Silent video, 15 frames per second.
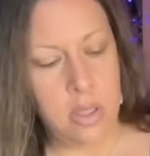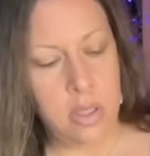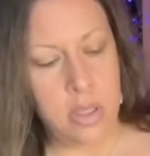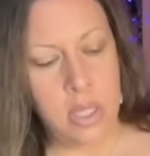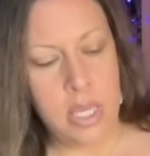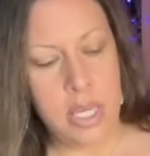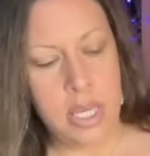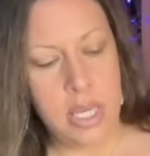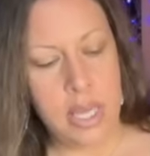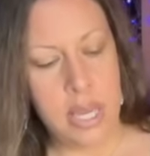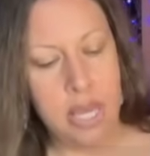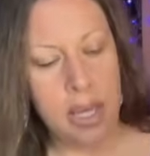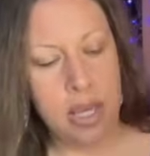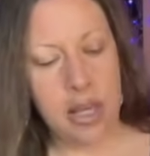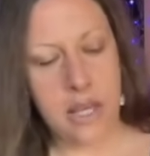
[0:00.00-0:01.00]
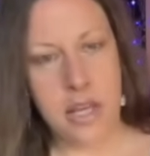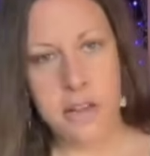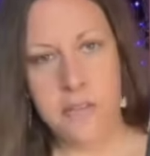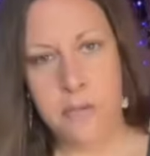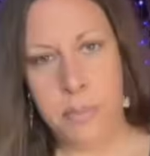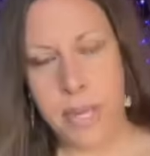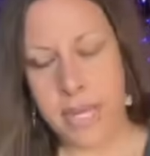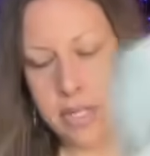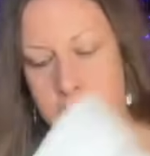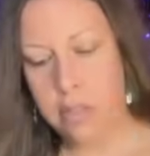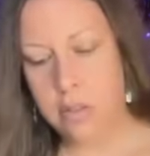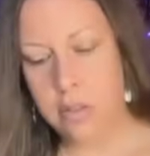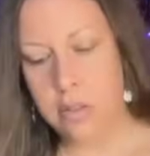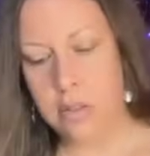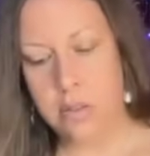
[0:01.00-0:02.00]
the King of
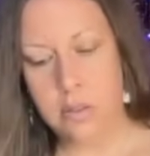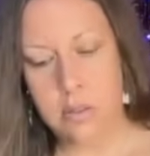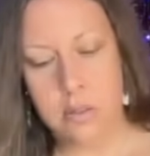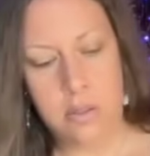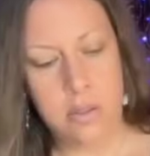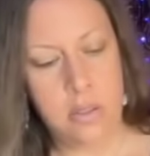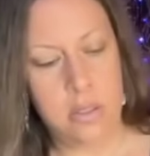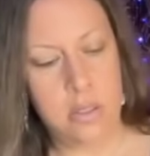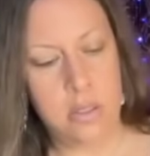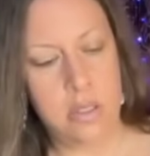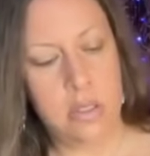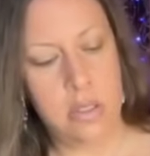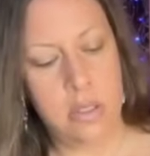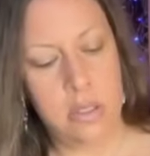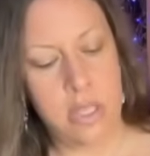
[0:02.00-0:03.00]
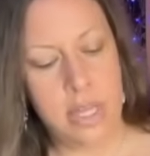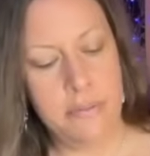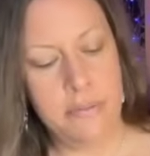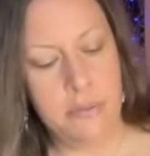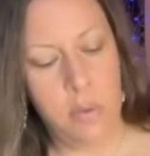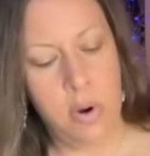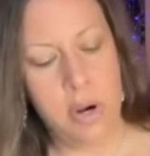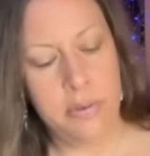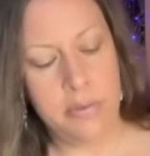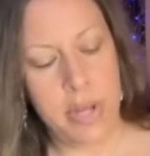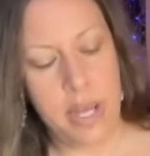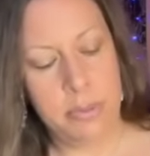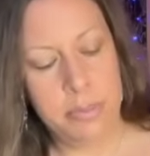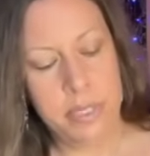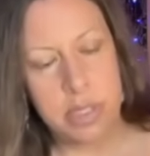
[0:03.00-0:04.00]
Pentacles, the Four of
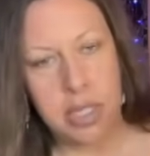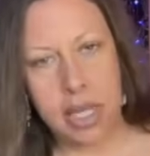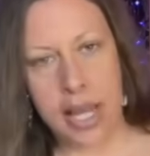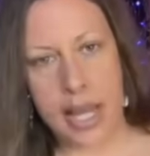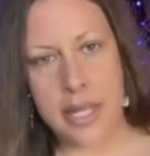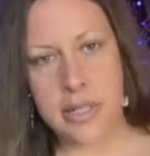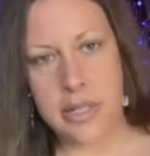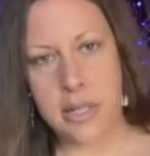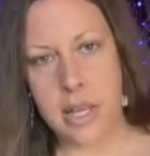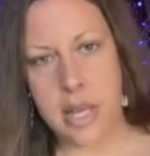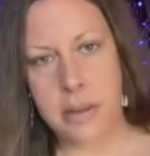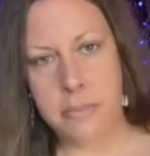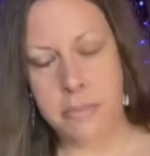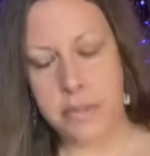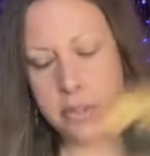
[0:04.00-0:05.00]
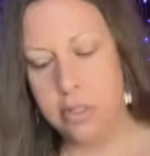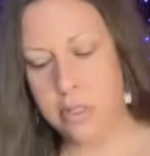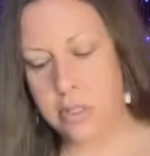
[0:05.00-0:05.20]
Cups, and the Ace of Cups.